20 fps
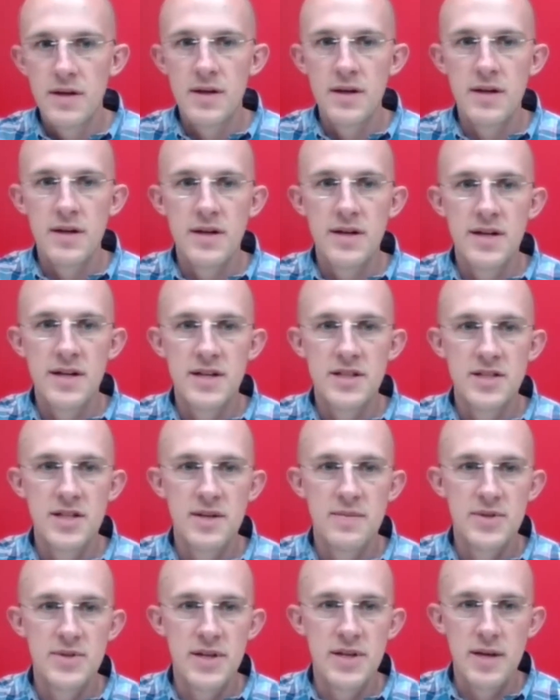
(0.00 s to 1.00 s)

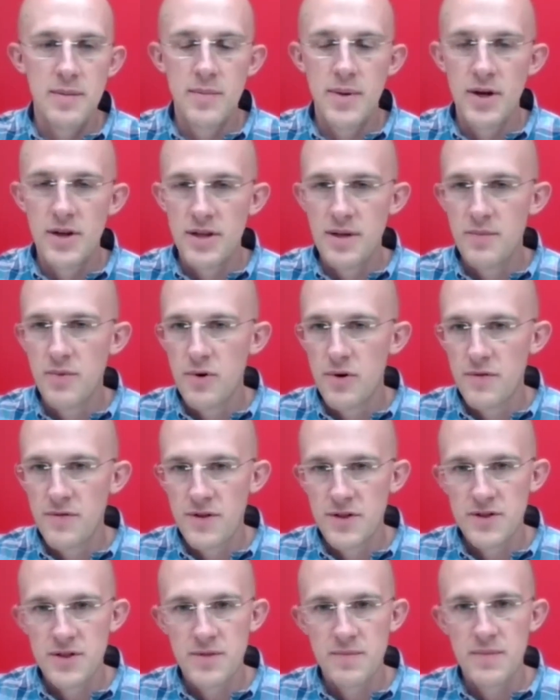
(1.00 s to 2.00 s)
Concepts like
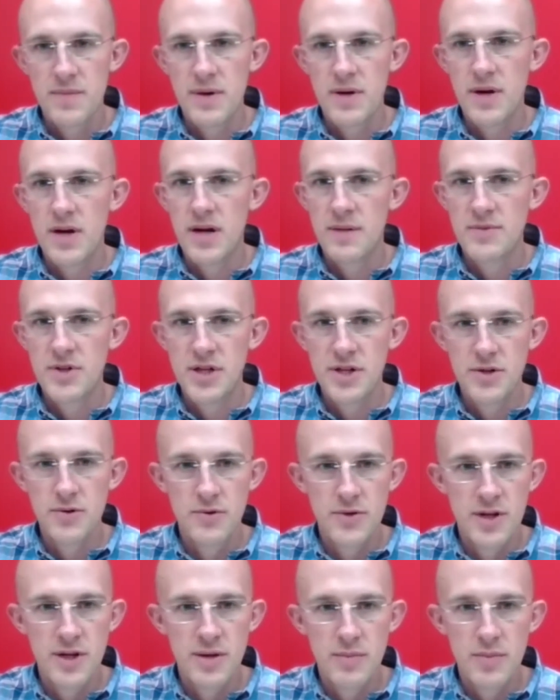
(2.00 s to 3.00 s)
polymorphism,
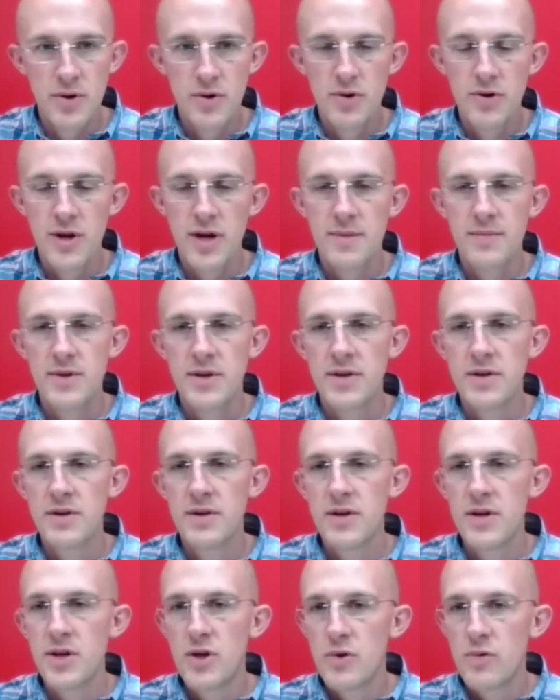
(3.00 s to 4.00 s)
object-oriented programming,
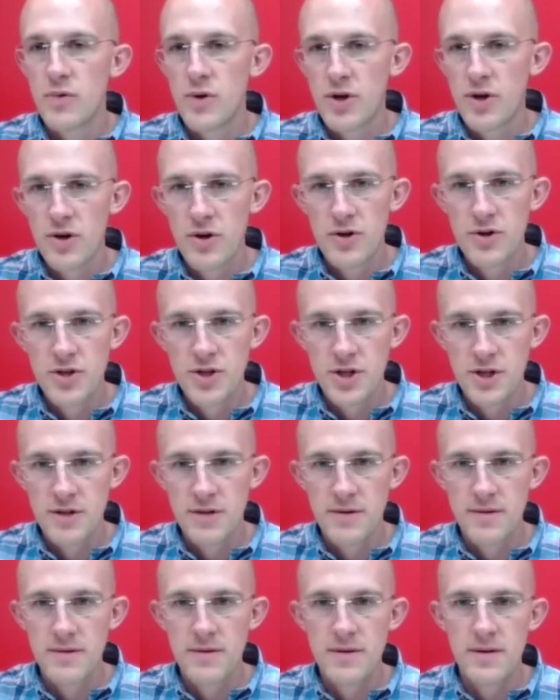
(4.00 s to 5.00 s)

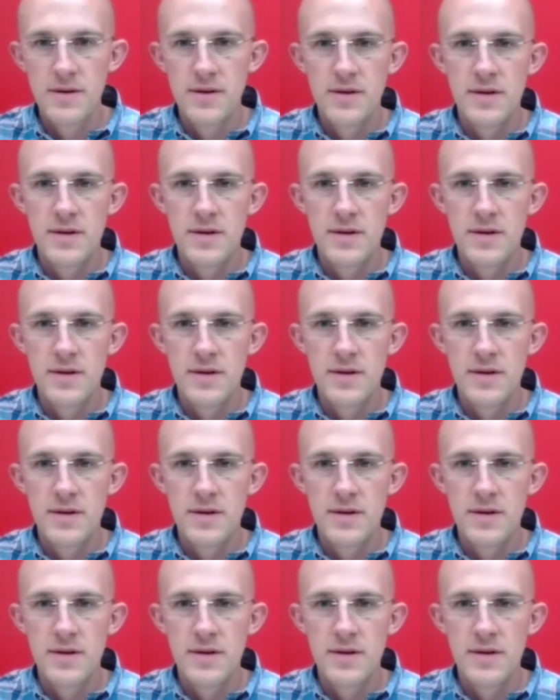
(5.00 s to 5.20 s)
recursion,